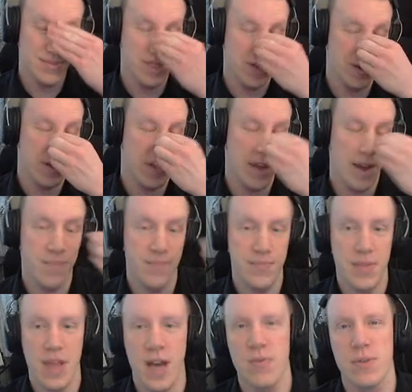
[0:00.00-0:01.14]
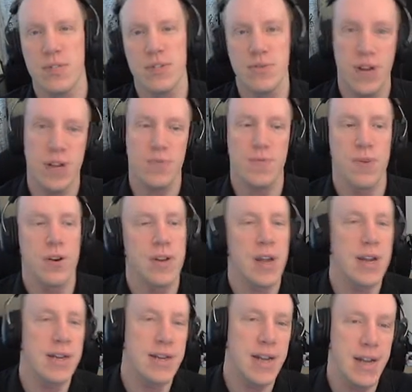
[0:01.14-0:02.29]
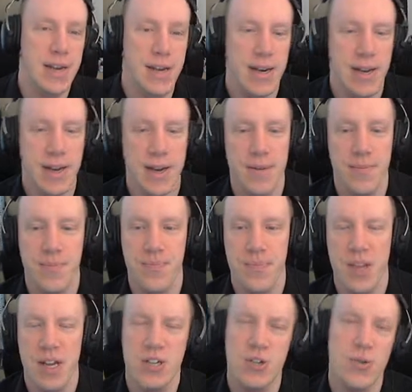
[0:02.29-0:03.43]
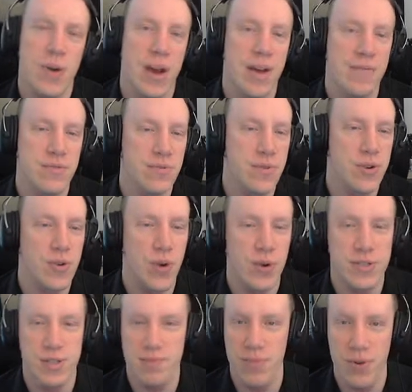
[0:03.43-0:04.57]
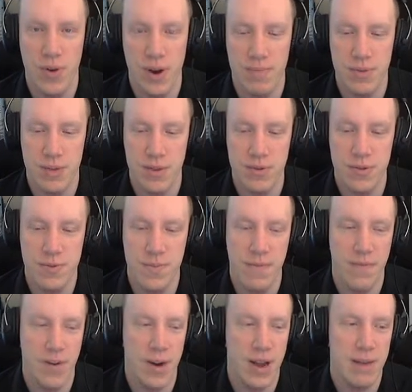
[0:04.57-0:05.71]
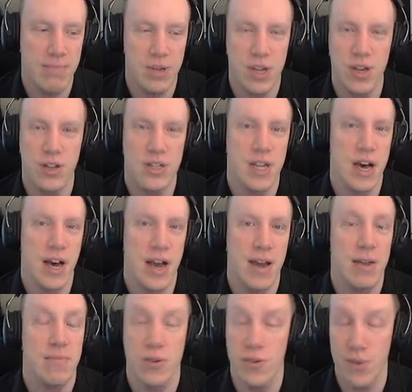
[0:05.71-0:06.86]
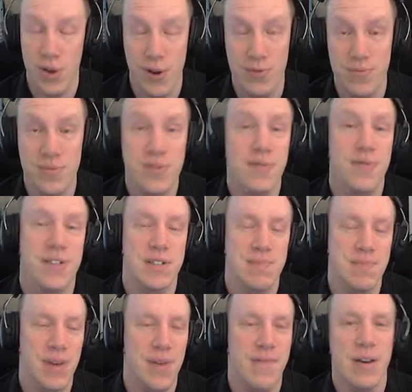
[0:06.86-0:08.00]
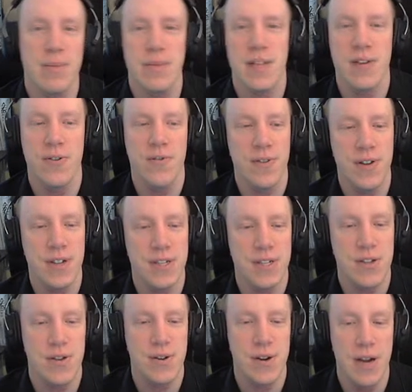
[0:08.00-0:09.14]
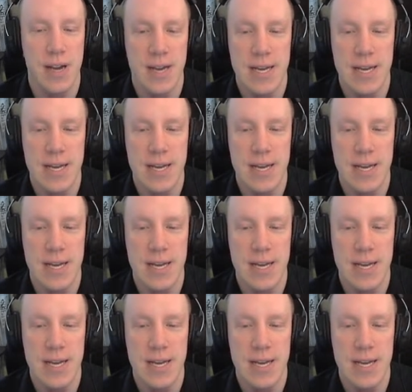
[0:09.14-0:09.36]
So yeah, I will do that work, and then I do have to record some more episodes beforehand because I am going home to visit my family over Easter.